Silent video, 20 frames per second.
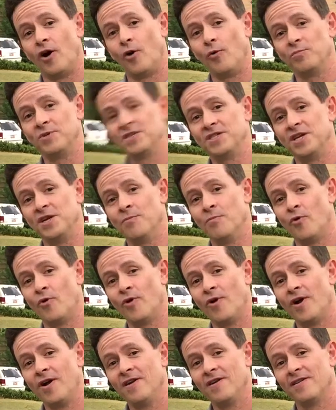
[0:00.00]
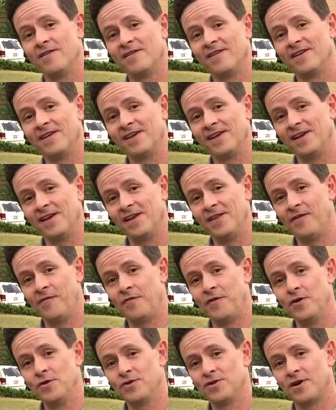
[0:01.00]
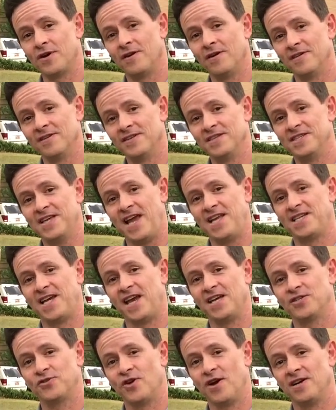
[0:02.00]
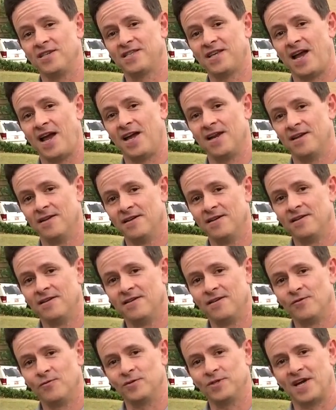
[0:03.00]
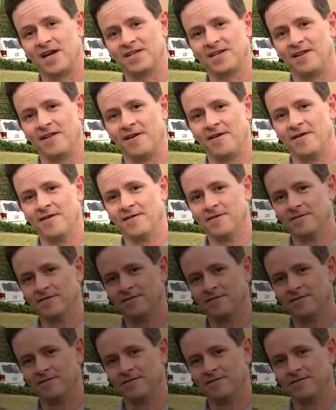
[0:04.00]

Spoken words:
hope to see you more in the future. This is HK Strong Side. We'll talk to you later.